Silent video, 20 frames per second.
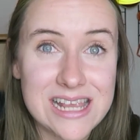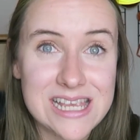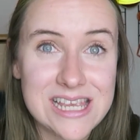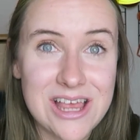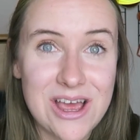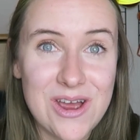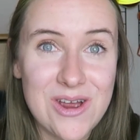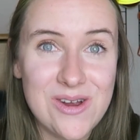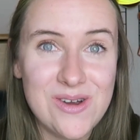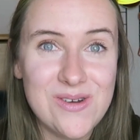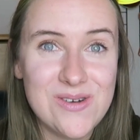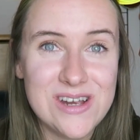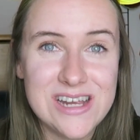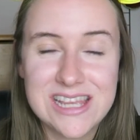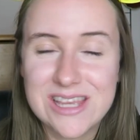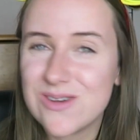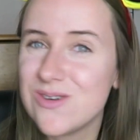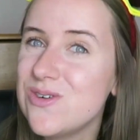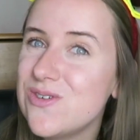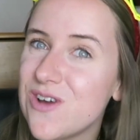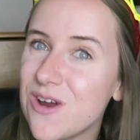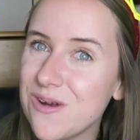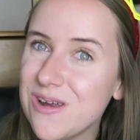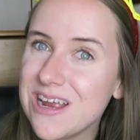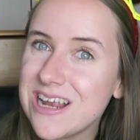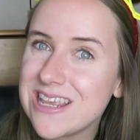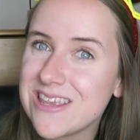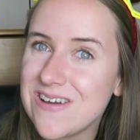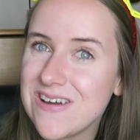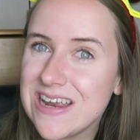So it's all very
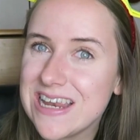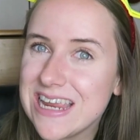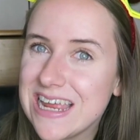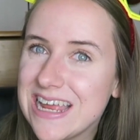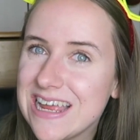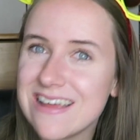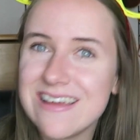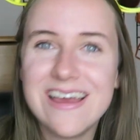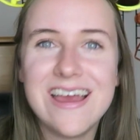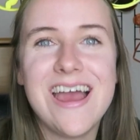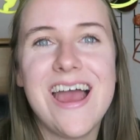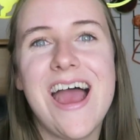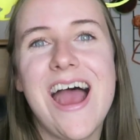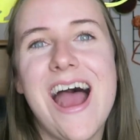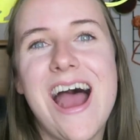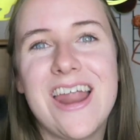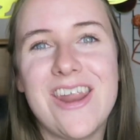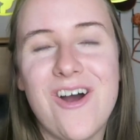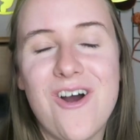exciting, and